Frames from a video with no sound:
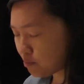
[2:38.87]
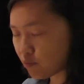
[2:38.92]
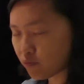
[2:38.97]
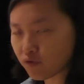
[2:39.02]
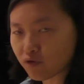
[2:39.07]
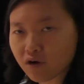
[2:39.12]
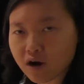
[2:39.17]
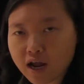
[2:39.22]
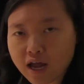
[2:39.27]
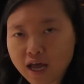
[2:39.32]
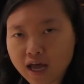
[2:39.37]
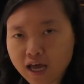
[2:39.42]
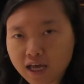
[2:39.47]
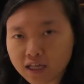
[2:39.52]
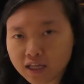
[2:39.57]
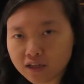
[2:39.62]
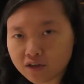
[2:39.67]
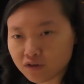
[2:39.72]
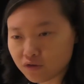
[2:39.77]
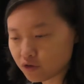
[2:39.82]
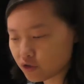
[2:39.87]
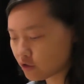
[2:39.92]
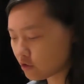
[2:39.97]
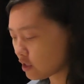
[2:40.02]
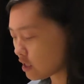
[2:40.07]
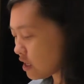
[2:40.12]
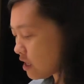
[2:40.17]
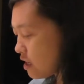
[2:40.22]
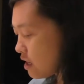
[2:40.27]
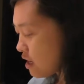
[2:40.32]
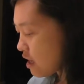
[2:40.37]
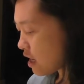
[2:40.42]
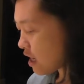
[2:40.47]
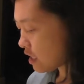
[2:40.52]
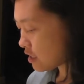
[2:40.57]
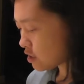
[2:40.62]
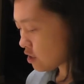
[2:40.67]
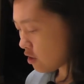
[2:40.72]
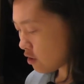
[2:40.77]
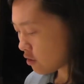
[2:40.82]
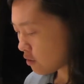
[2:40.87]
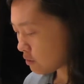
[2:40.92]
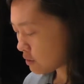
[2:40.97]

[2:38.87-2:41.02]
brand usually. It's called